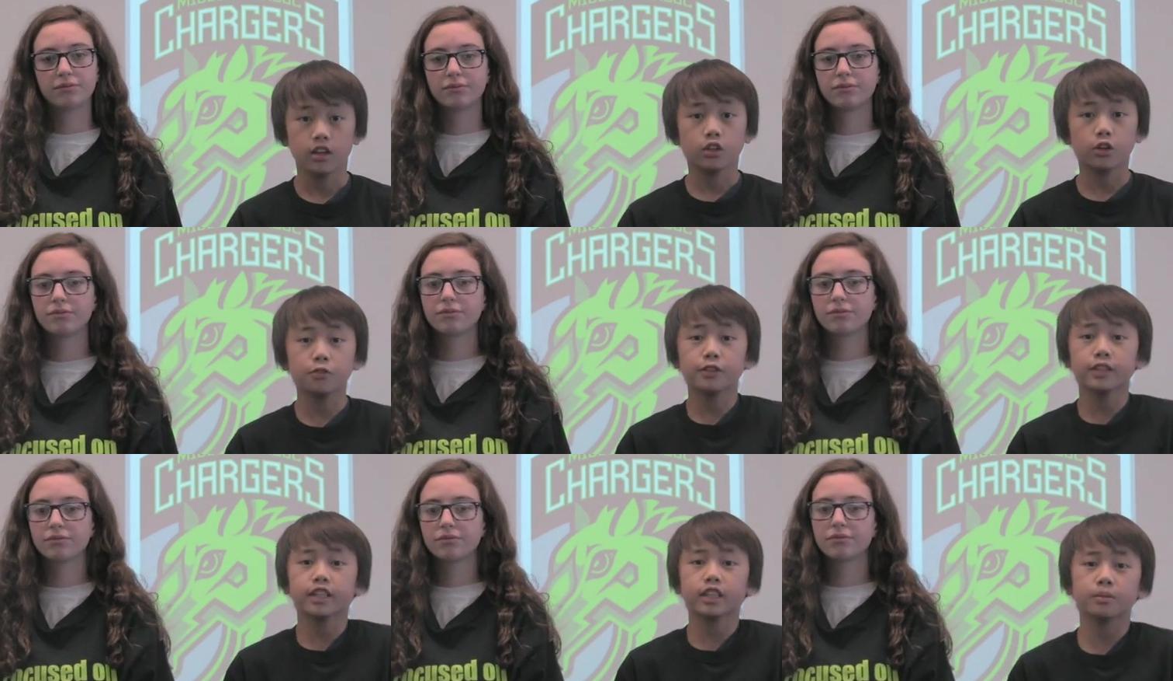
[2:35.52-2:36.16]

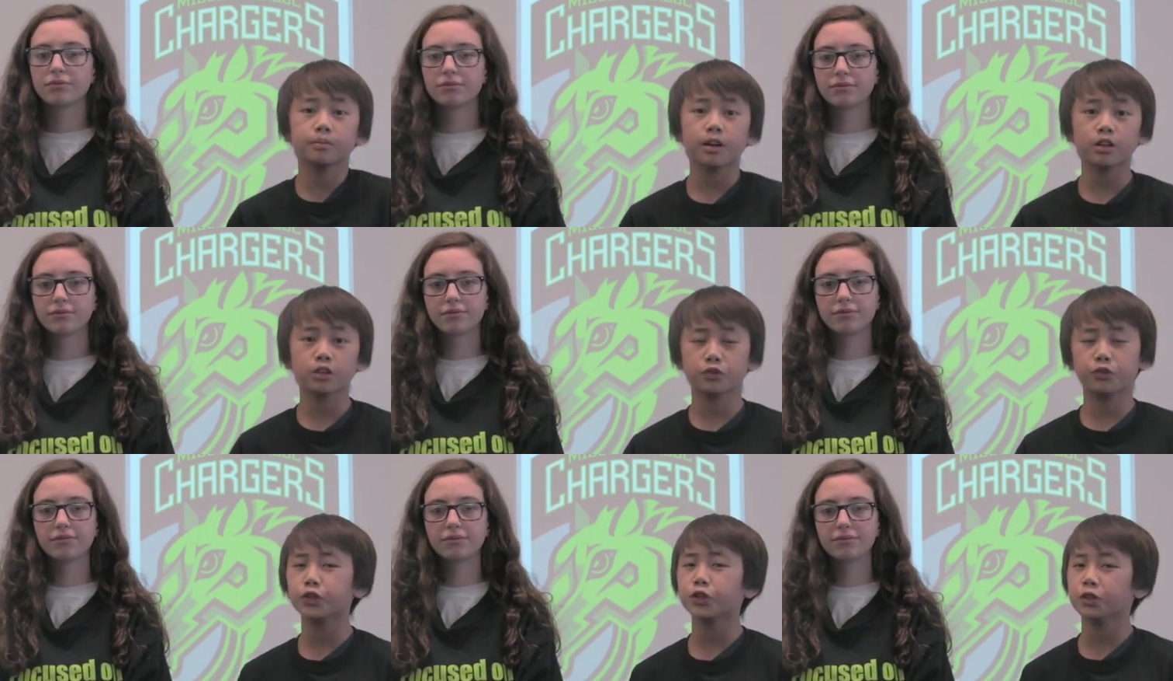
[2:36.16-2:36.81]
Speaker 1: Don't forget
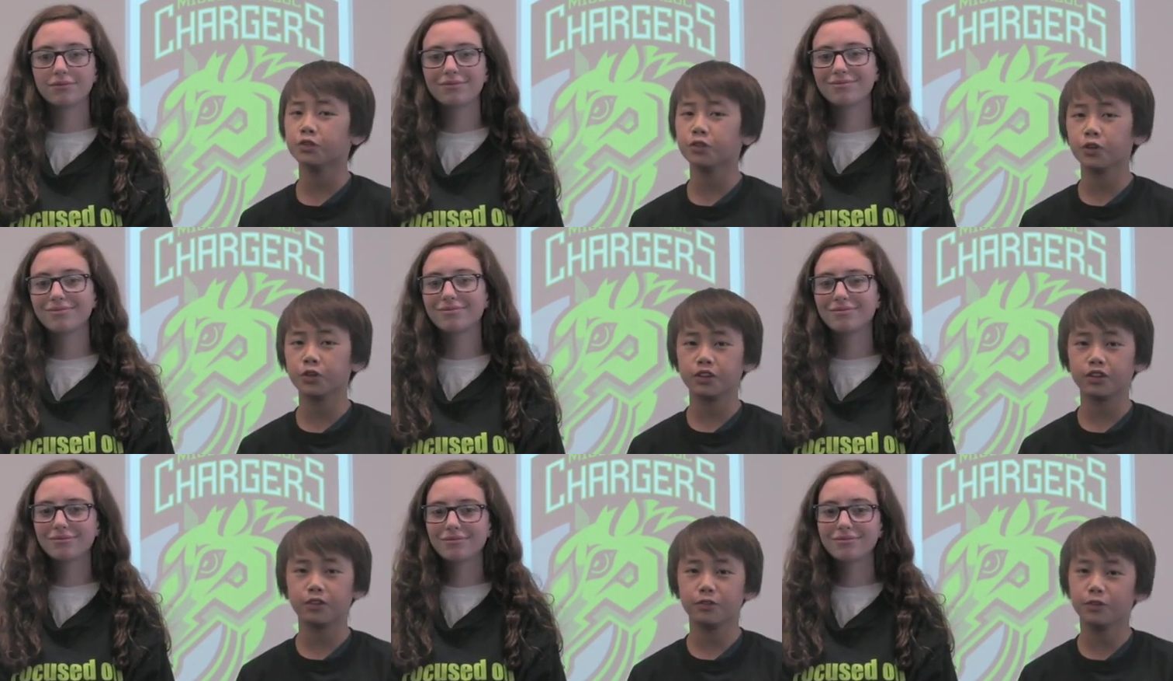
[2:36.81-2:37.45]
tomorrow's speakers for
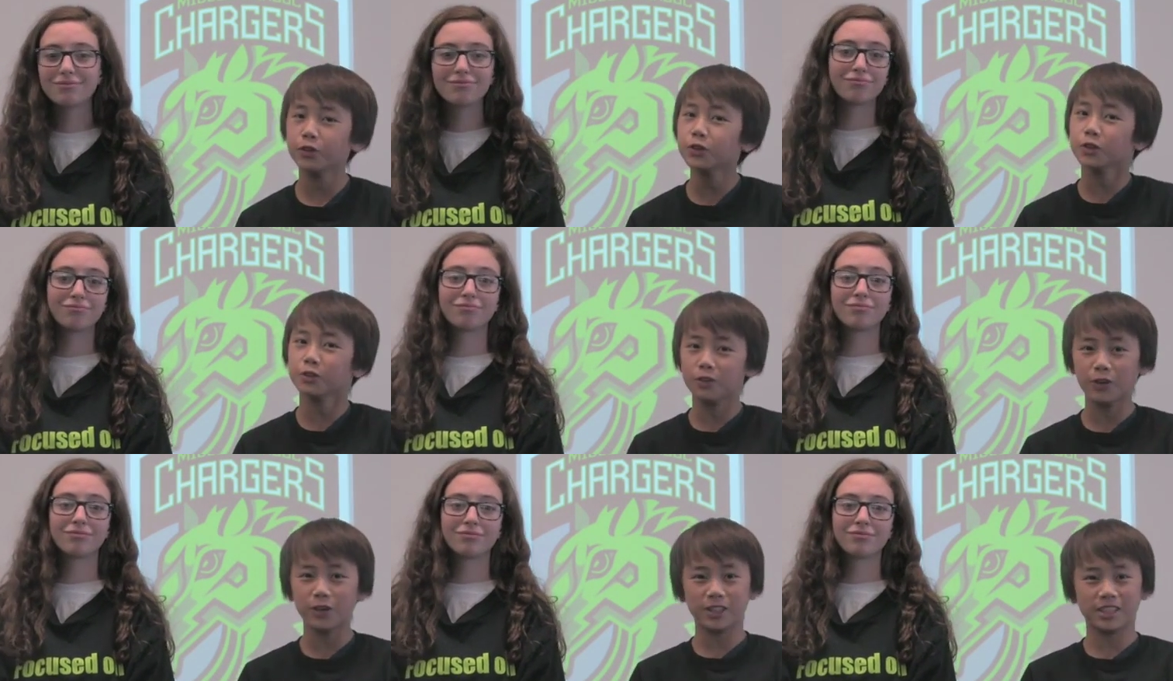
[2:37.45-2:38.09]
Future
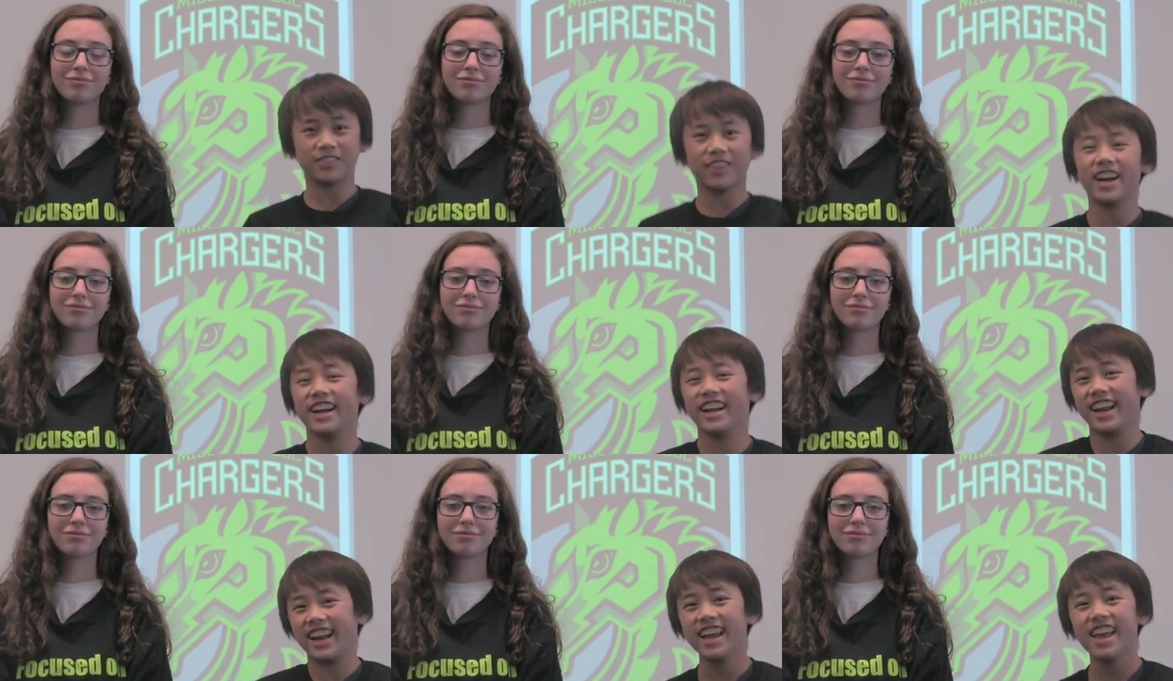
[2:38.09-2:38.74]
Focus
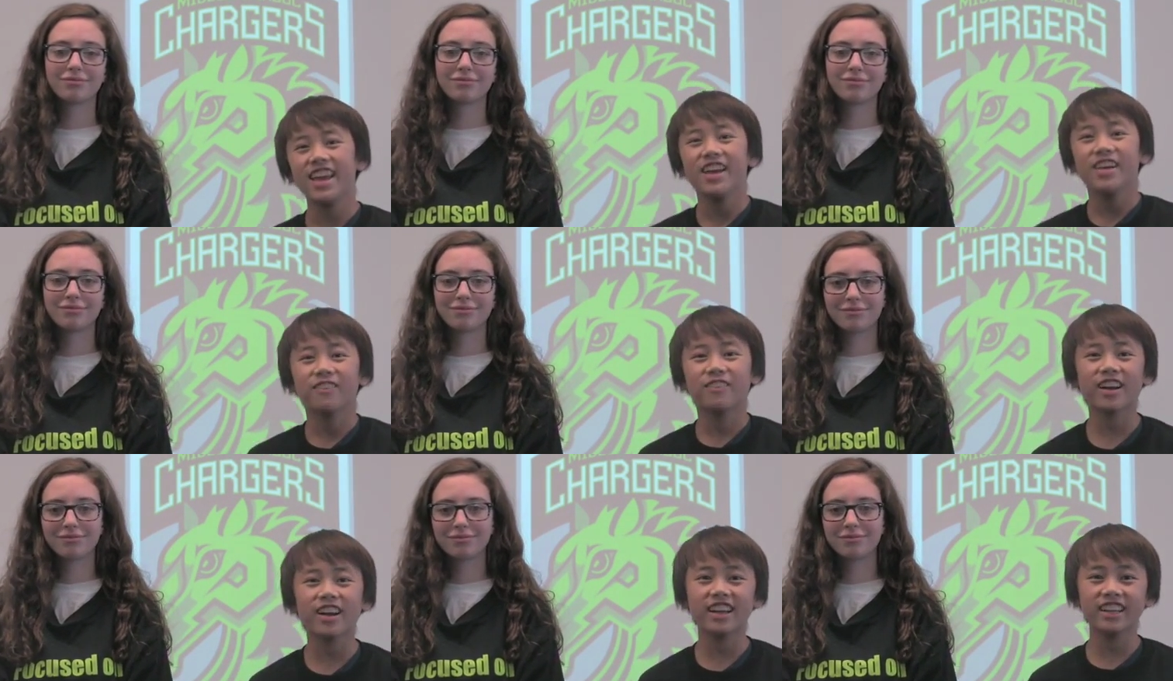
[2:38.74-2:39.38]
Friday.
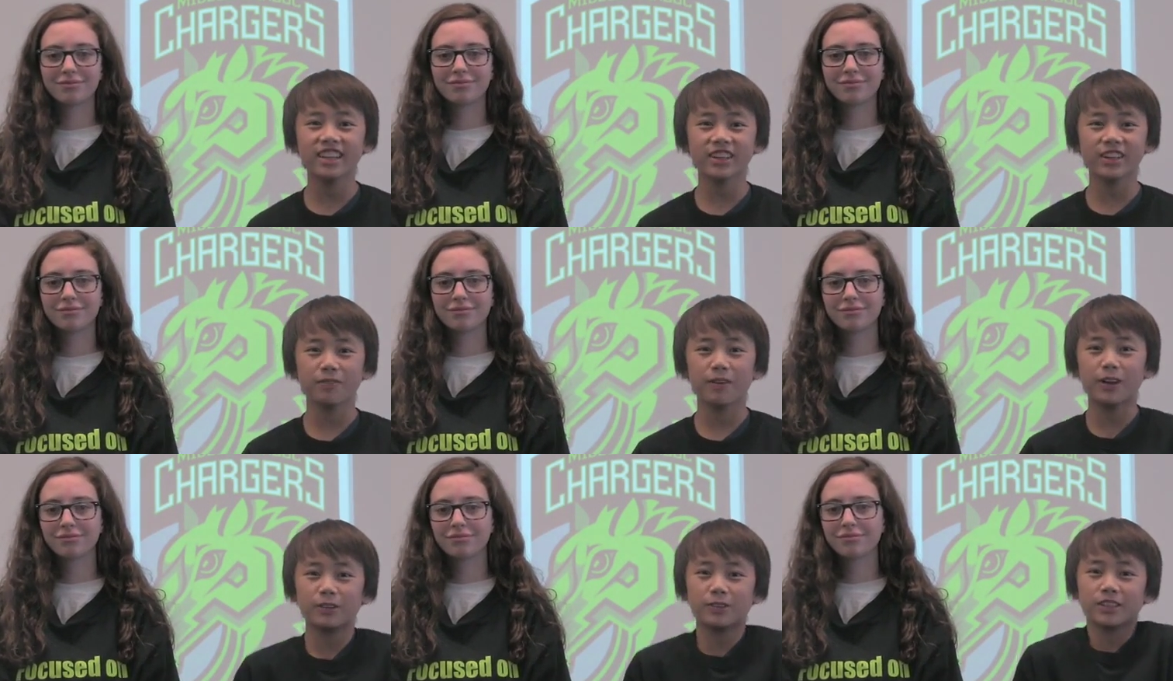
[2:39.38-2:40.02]
Wear either a
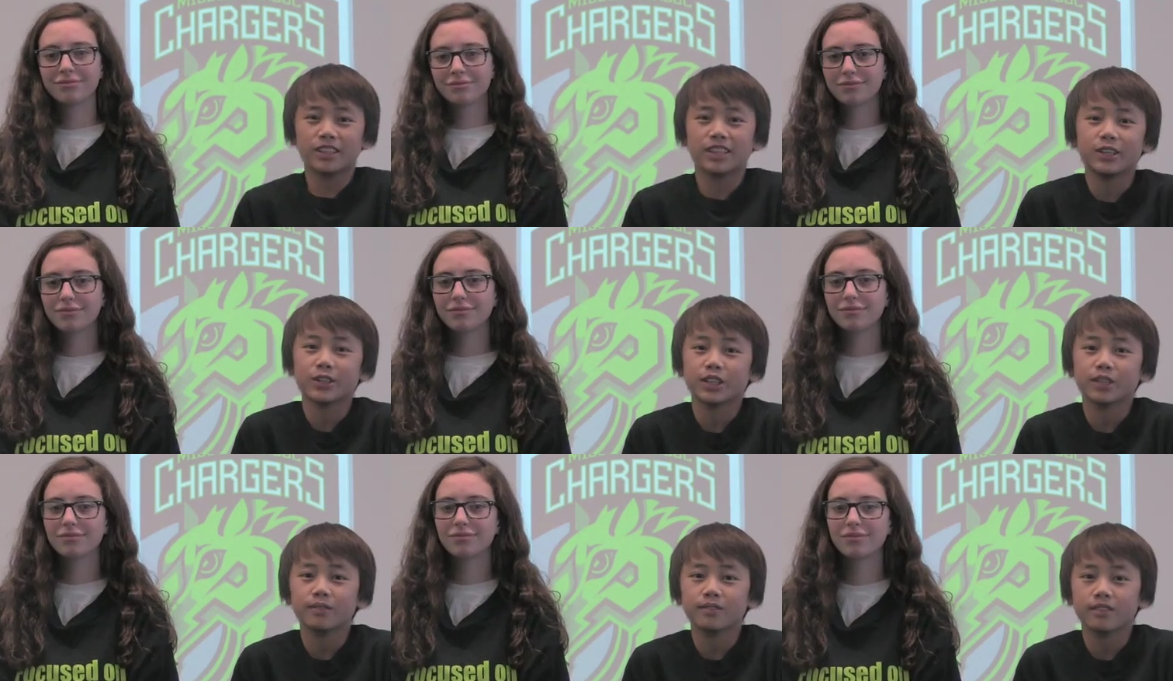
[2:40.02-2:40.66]
Parkrose gear or
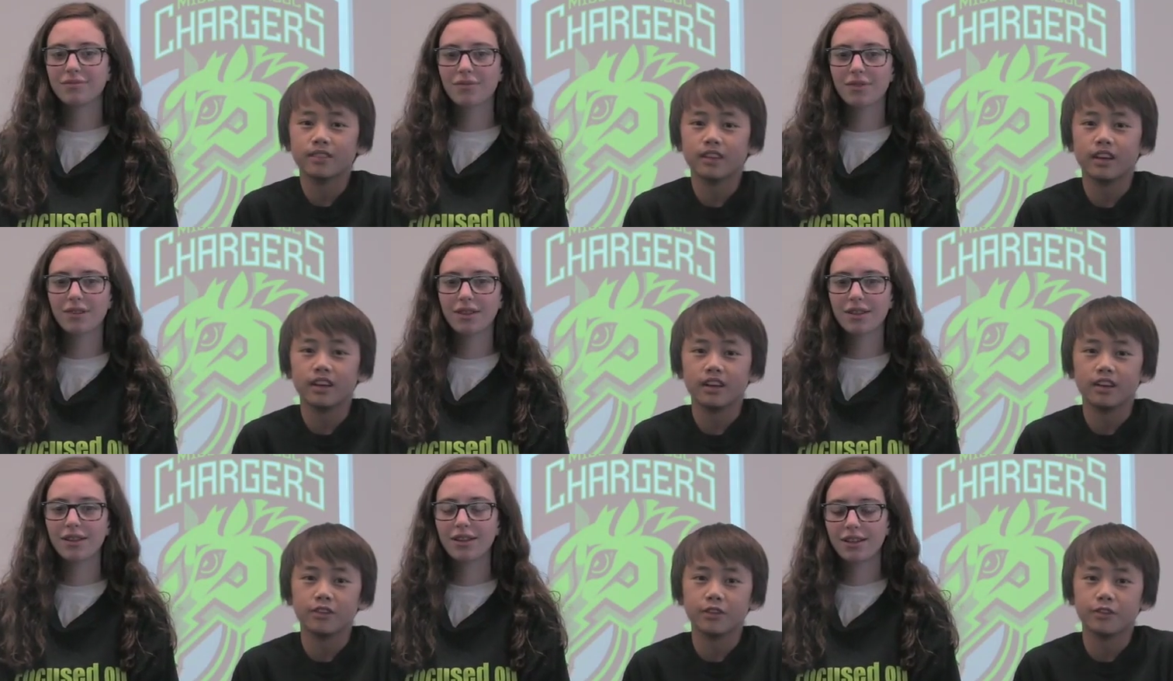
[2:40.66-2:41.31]
some
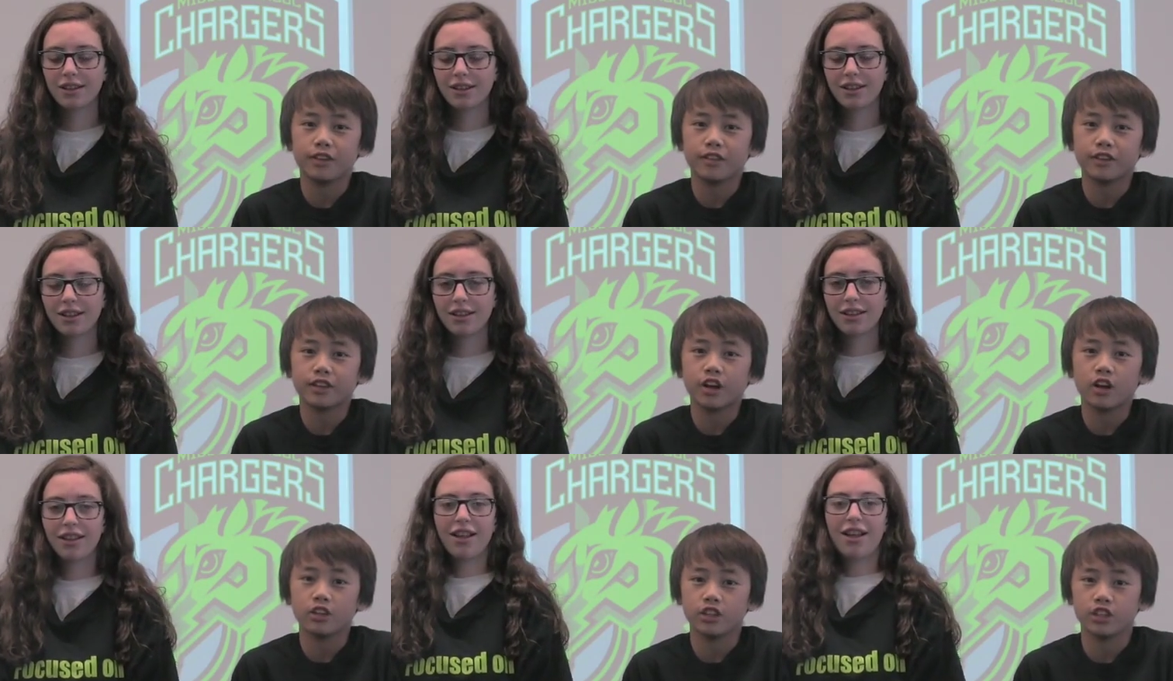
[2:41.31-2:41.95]
of your favorite
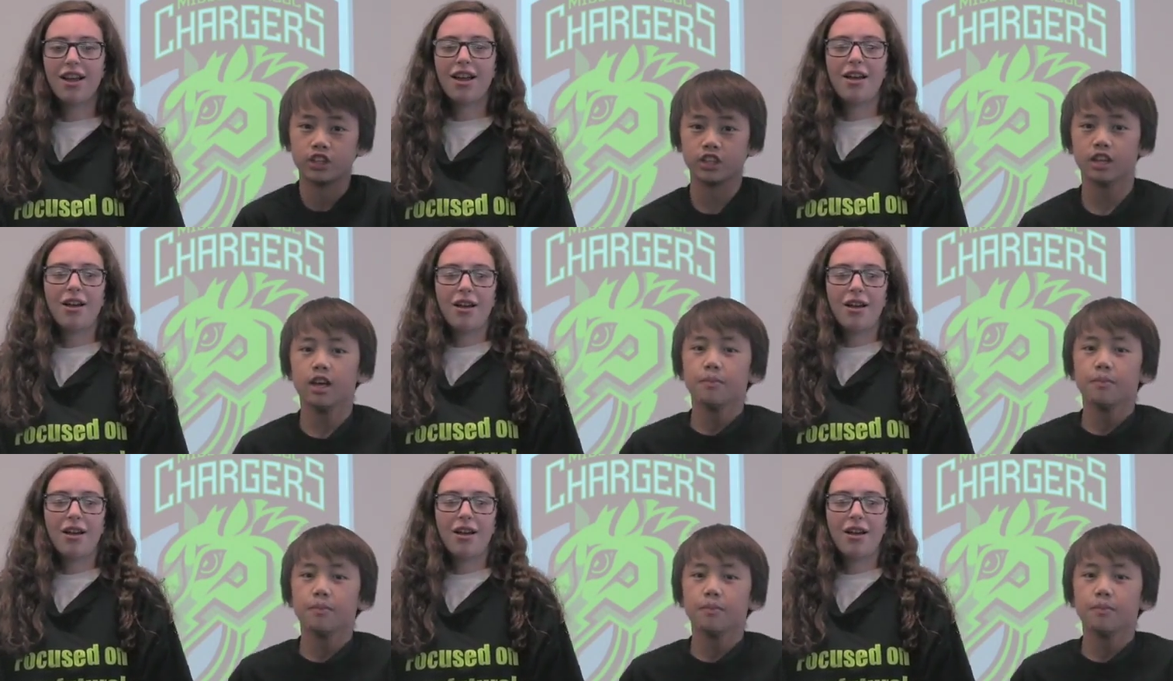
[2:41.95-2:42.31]
college.